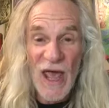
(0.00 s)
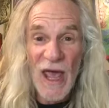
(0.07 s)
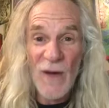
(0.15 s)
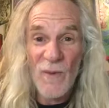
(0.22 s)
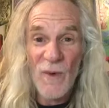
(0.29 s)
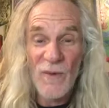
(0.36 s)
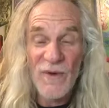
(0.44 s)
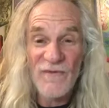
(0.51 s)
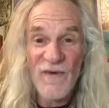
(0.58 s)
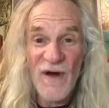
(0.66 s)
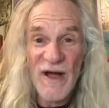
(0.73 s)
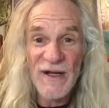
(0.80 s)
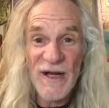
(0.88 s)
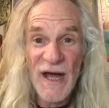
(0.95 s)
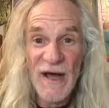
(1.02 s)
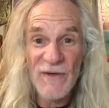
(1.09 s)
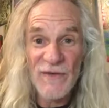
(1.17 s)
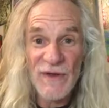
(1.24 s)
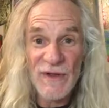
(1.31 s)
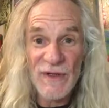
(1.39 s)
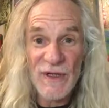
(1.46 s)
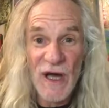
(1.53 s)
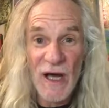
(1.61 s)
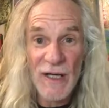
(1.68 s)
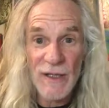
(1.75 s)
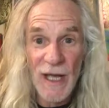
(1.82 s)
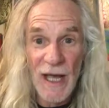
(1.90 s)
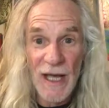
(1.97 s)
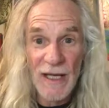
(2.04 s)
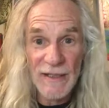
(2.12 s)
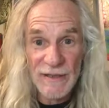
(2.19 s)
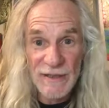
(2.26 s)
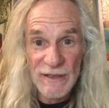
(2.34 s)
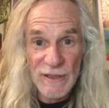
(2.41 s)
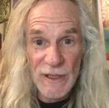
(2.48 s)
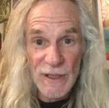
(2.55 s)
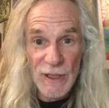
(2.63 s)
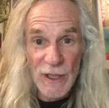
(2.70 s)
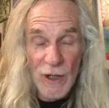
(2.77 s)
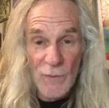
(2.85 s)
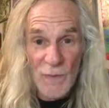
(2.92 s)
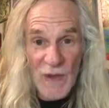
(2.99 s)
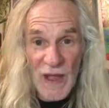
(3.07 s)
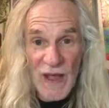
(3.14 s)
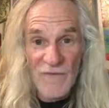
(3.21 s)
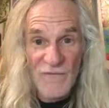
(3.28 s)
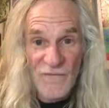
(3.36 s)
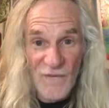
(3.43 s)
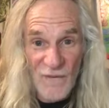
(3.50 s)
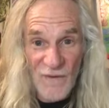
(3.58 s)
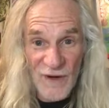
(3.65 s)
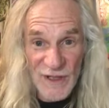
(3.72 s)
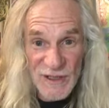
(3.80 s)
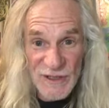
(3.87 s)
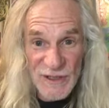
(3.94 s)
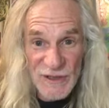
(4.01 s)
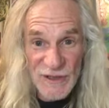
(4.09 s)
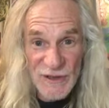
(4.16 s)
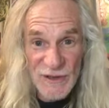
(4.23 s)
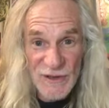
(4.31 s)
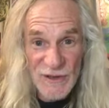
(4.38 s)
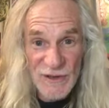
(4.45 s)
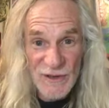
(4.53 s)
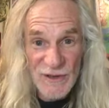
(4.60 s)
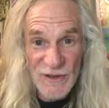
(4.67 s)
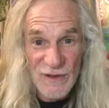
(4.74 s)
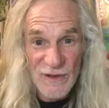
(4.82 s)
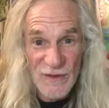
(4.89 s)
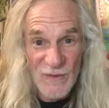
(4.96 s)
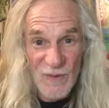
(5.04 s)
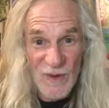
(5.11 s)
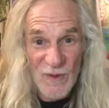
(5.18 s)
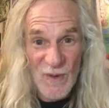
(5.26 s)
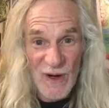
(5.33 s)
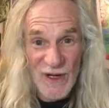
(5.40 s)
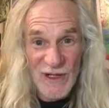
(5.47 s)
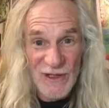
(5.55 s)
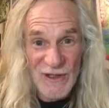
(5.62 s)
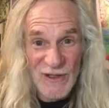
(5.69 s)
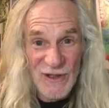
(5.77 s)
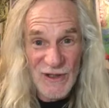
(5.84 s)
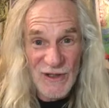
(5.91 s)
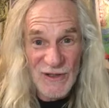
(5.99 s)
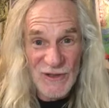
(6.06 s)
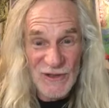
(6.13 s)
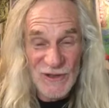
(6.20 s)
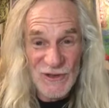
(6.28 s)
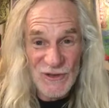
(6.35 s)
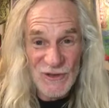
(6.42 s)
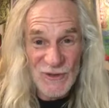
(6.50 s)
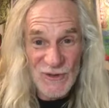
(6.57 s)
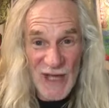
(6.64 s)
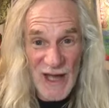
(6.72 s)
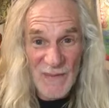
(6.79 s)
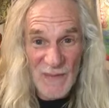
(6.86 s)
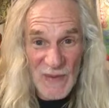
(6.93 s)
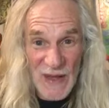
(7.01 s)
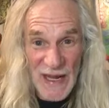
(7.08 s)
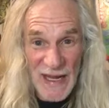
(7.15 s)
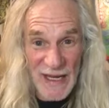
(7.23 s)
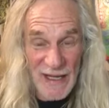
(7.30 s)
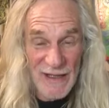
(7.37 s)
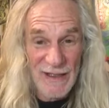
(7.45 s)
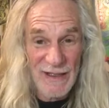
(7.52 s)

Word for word: And when we find out that God has a plan for us, we want to do that plan.